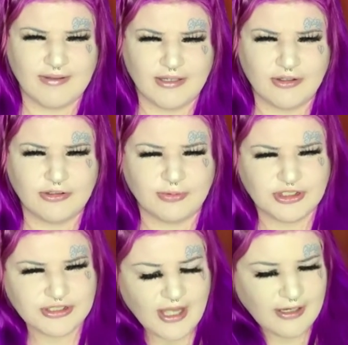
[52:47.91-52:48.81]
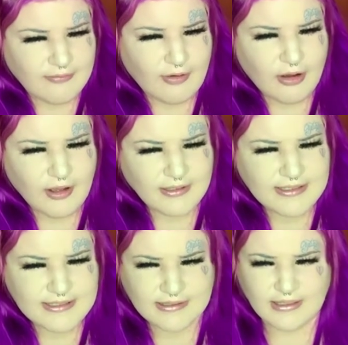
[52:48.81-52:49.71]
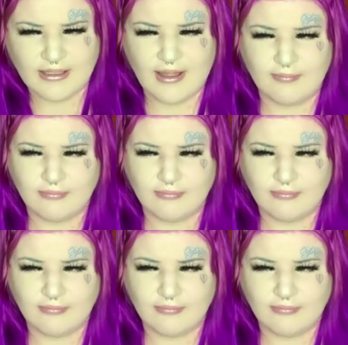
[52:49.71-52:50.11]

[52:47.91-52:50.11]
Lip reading: videos, which is kind of odd because, like,